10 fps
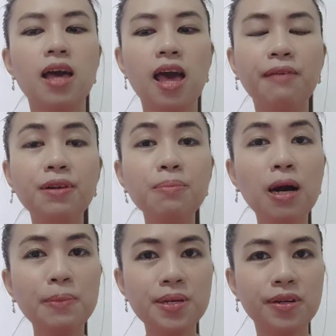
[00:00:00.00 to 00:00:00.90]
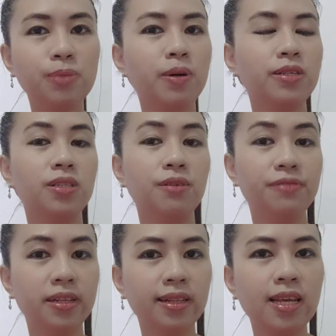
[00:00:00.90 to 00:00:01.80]
every mommy responds
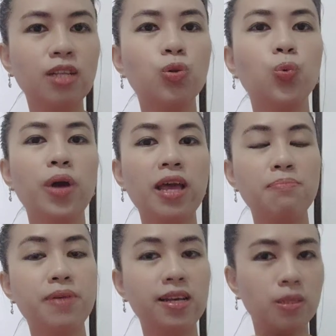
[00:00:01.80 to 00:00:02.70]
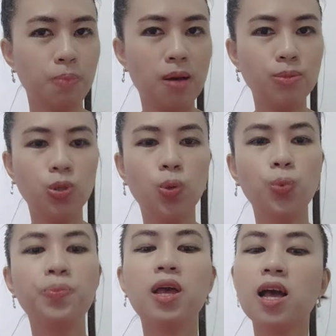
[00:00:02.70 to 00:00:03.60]
differently to a breast pump.
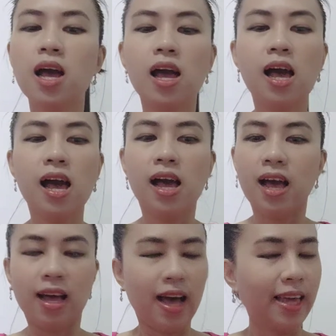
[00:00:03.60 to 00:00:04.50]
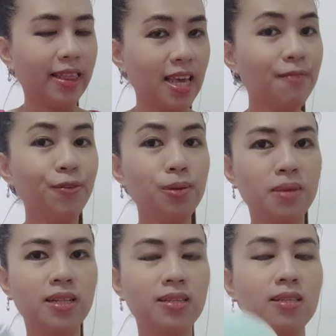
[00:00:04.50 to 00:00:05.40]
So, I think for
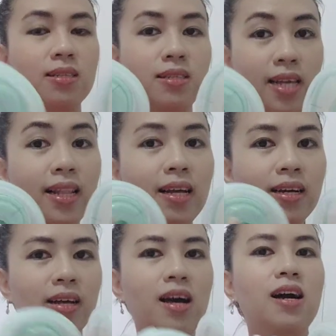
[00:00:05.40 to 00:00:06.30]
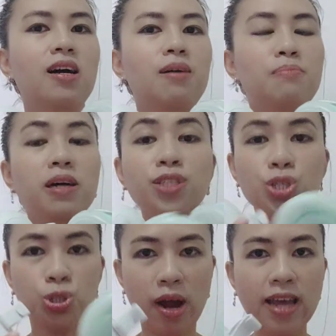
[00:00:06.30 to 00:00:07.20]
me, this is still a
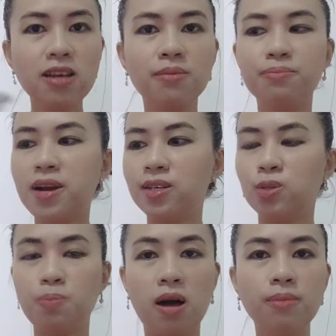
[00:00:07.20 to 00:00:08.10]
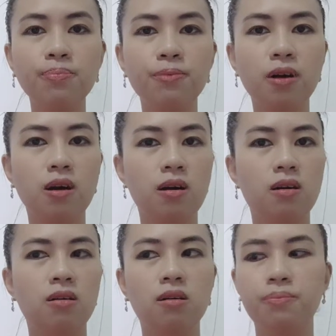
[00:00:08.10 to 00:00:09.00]
must-try breast pump.
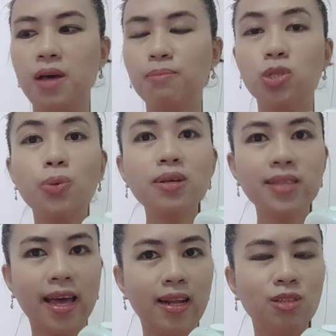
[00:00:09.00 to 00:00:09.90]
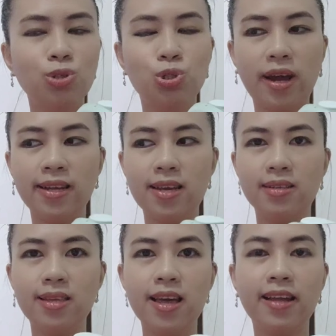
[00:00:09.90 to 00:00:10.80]
I'm so excited to try
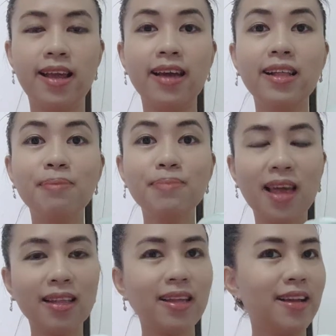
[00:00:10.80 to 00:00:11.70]
this and I'll upload